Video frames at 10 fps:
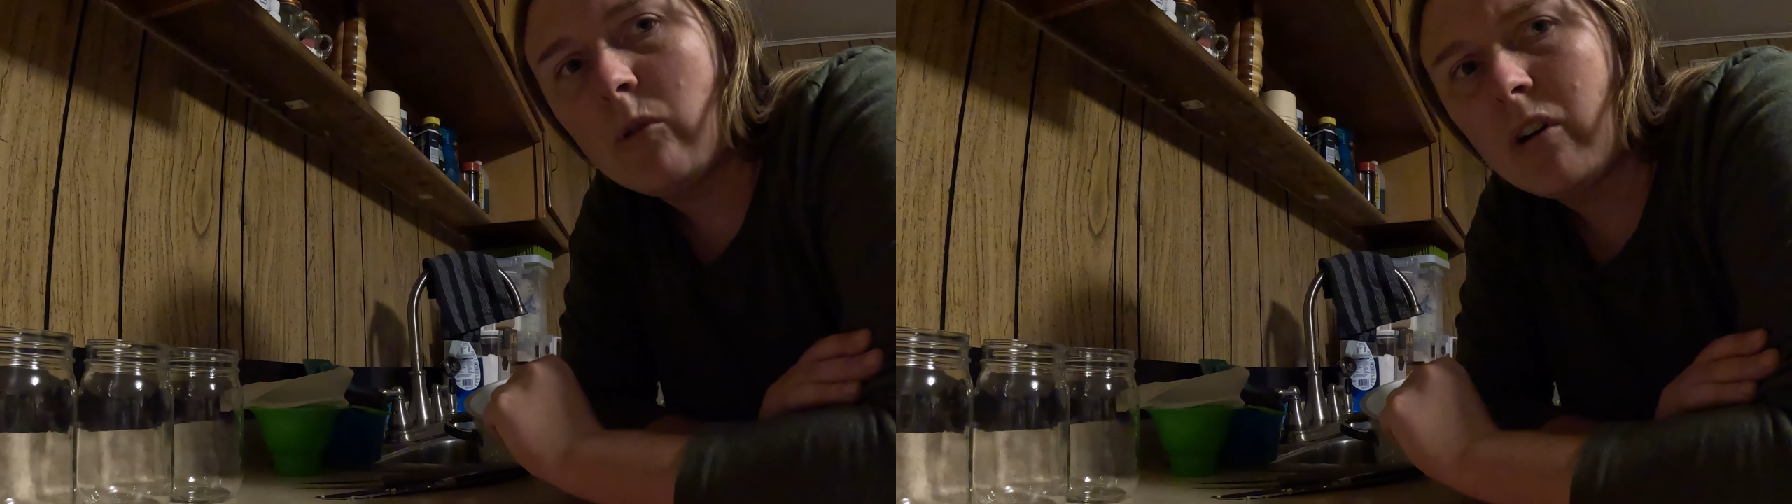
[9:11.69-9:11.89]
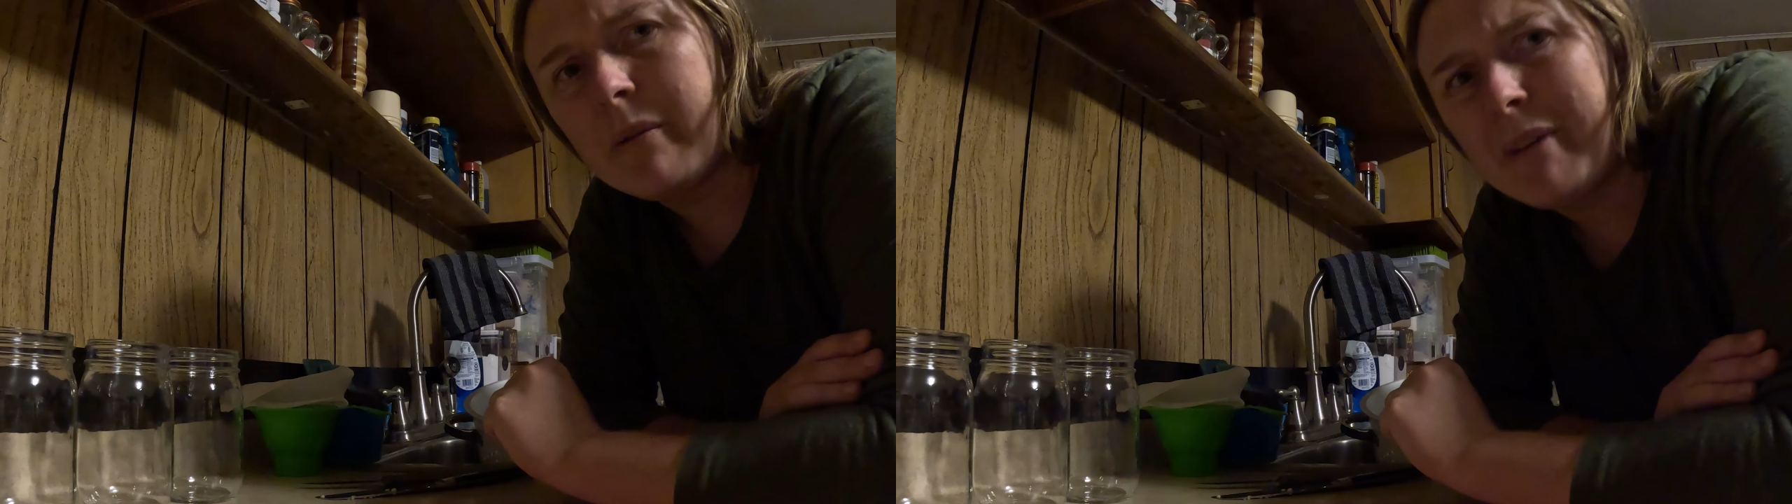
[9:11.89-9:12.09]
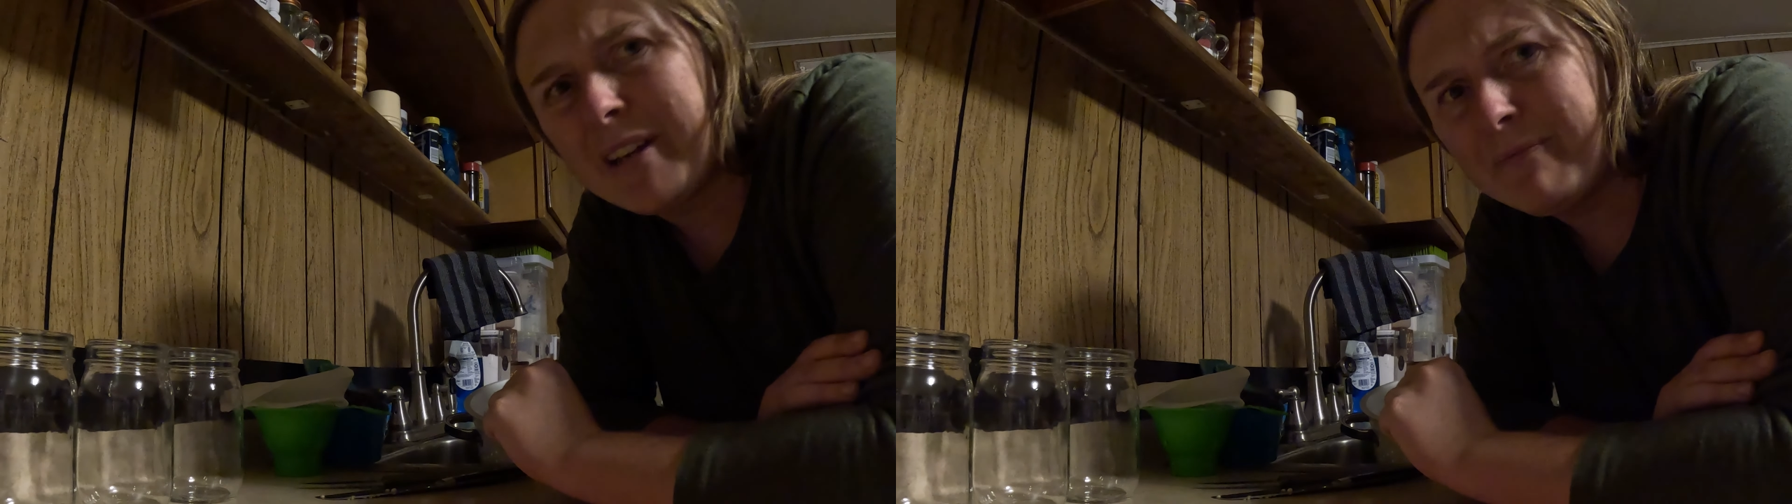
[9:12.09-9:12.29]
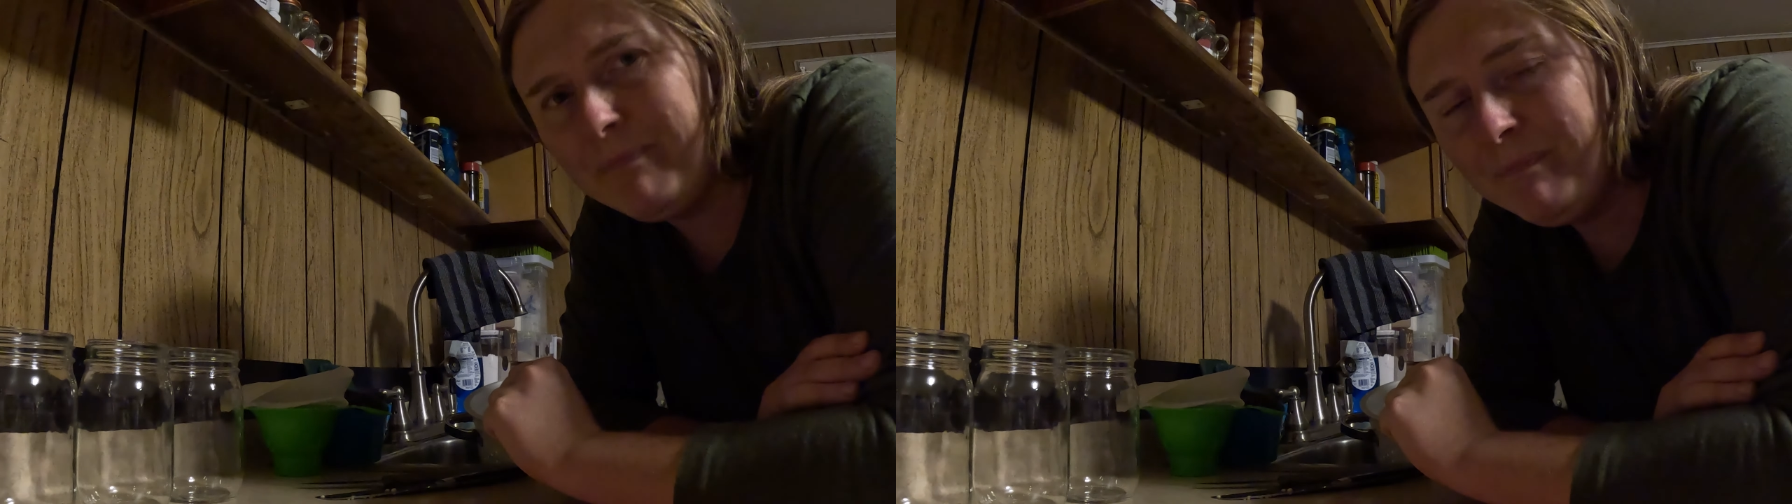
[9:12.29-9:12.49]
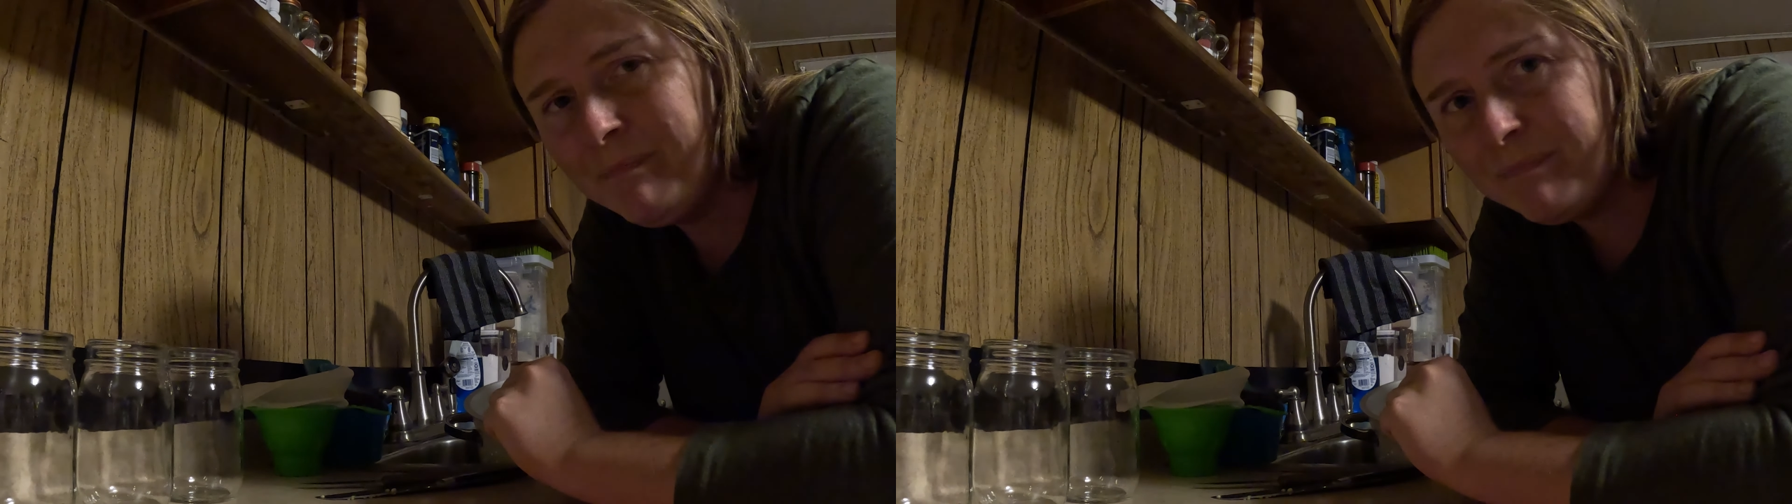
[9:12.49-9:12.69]
more, I might
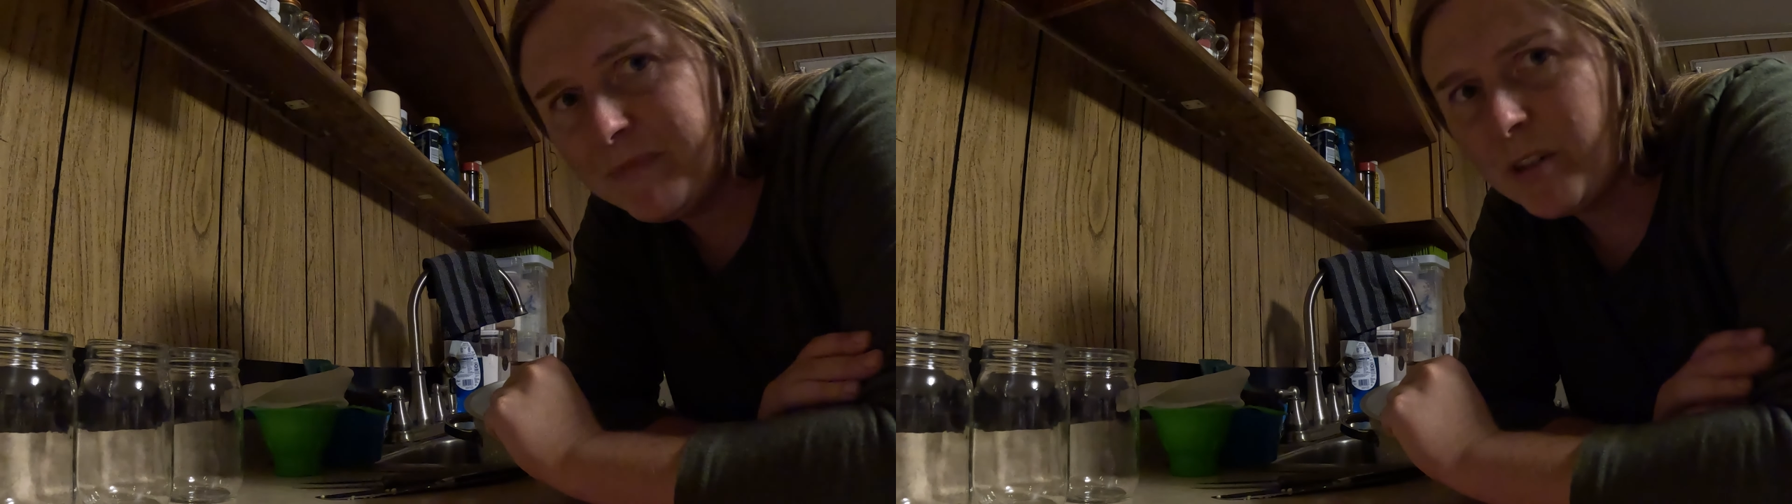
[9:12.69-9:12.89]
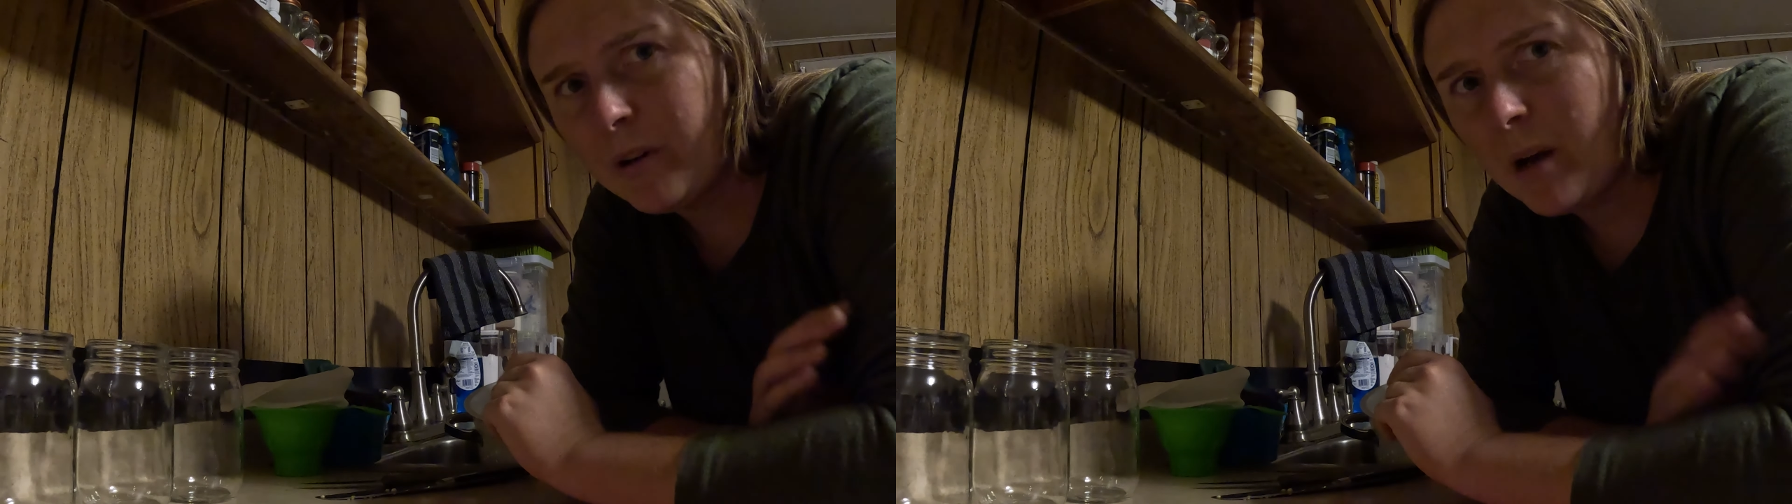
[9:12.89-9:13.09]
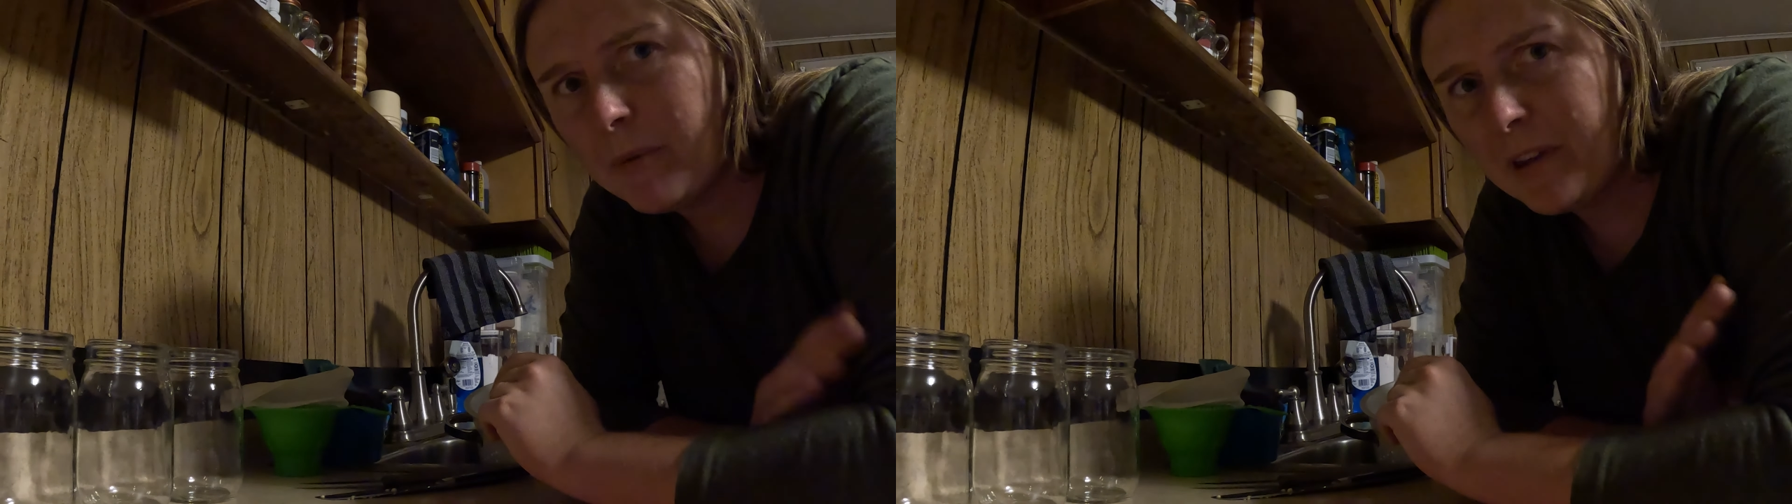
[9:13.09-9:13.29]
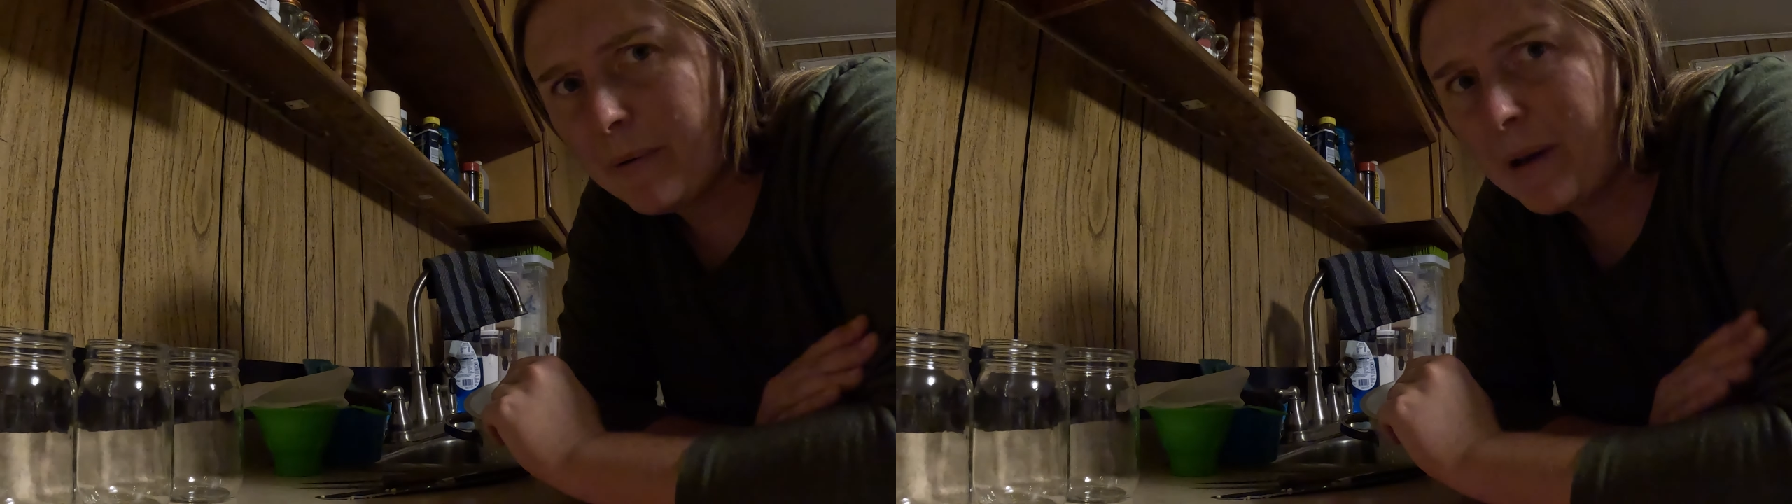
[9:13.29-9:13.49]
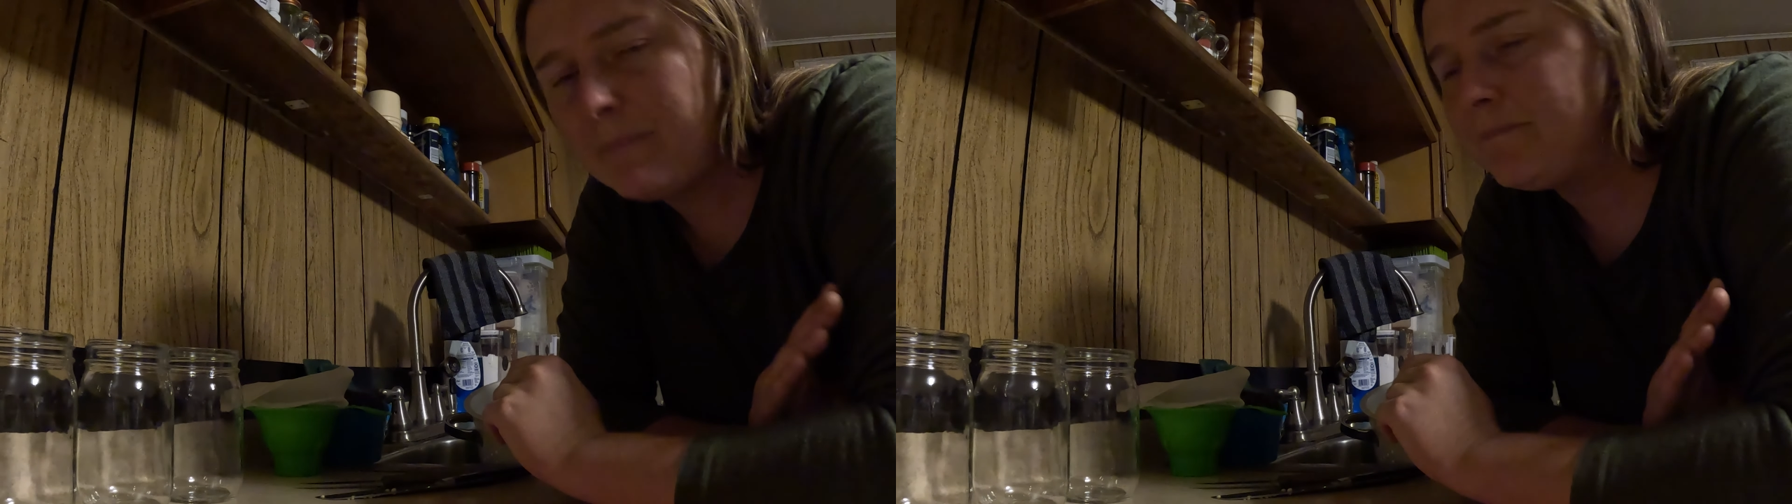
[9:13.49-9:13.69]
do a couple that
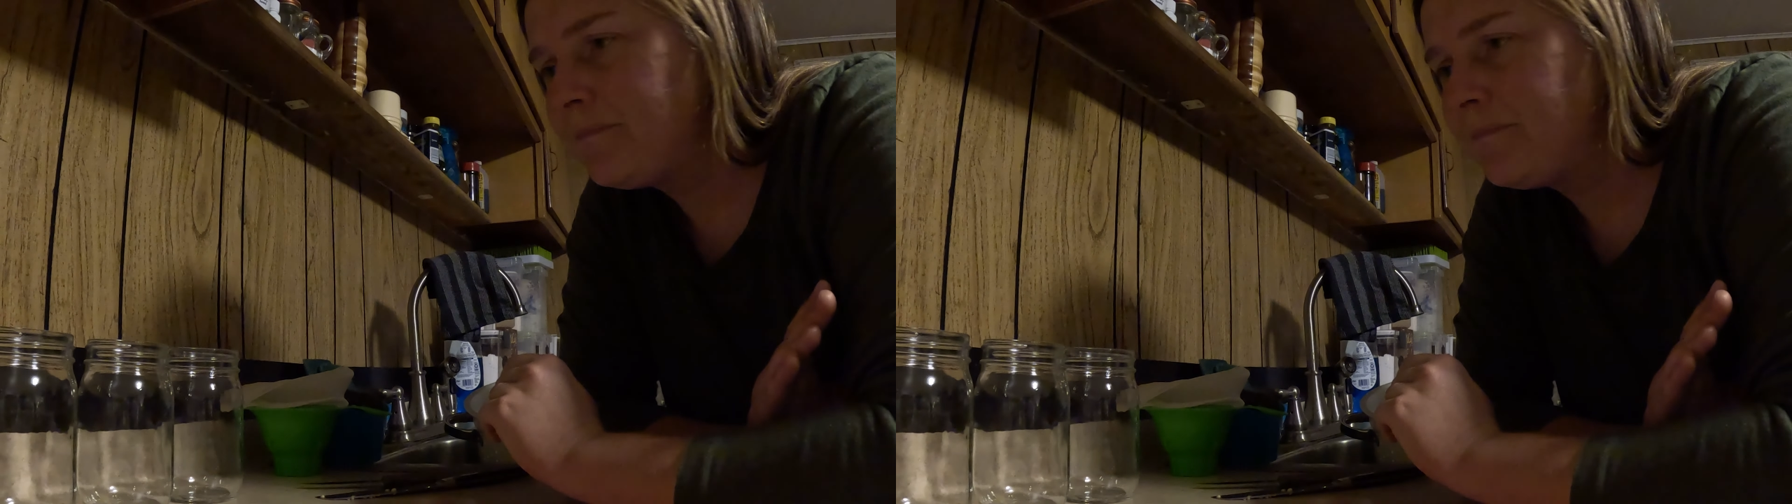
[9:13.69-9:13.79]
way.